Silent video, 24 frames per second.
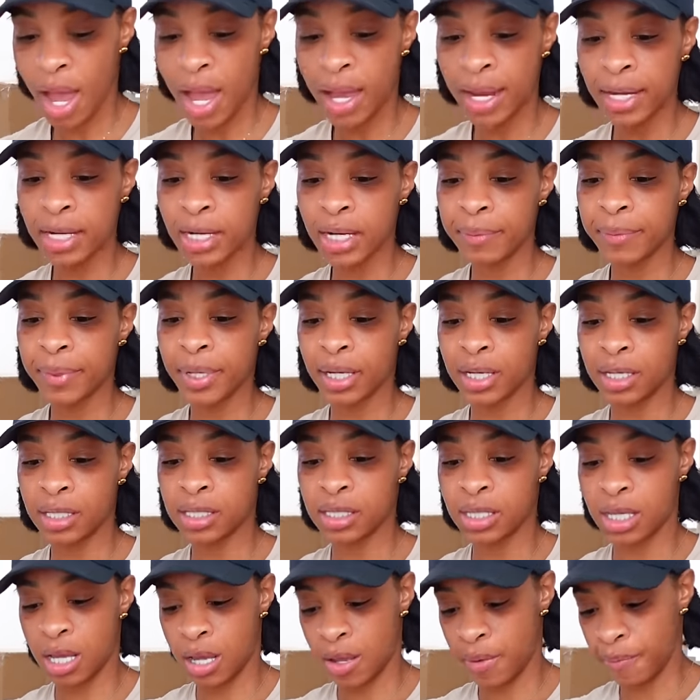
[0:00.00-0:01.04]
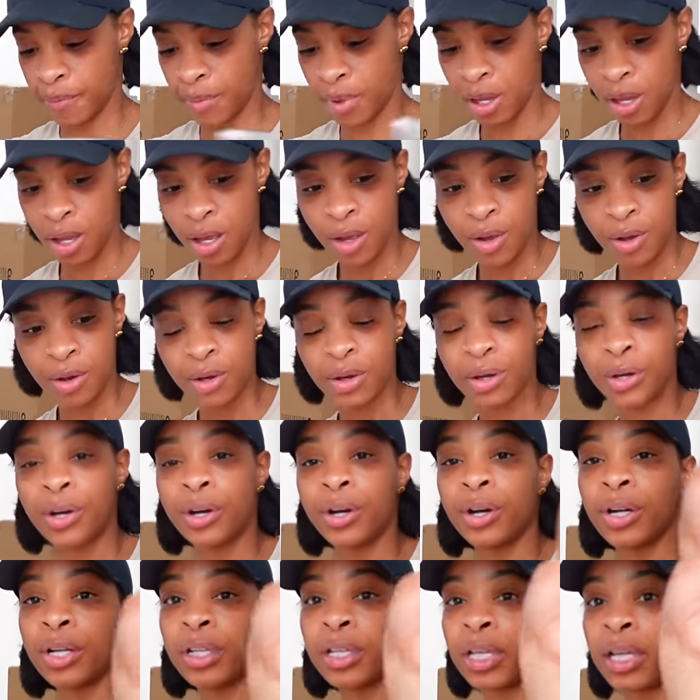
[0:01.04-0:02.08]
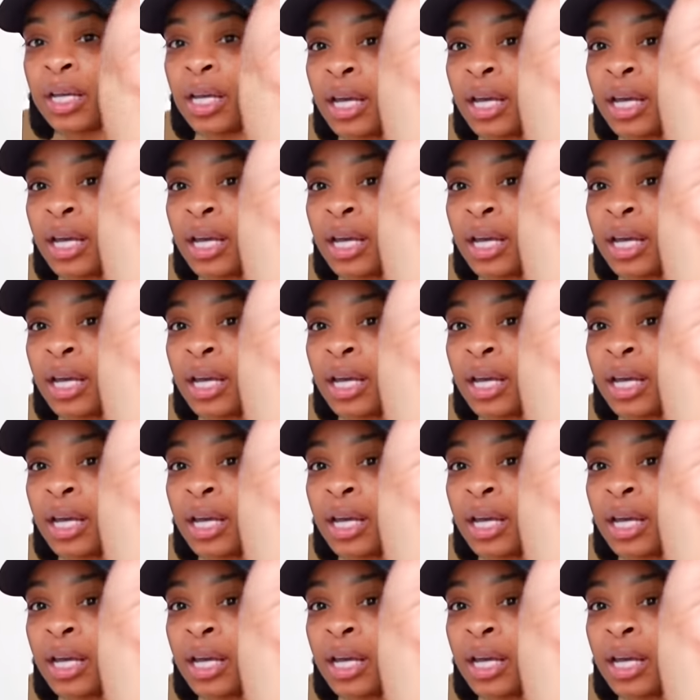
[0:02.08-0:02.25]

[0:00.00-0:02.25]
I end up getting some curly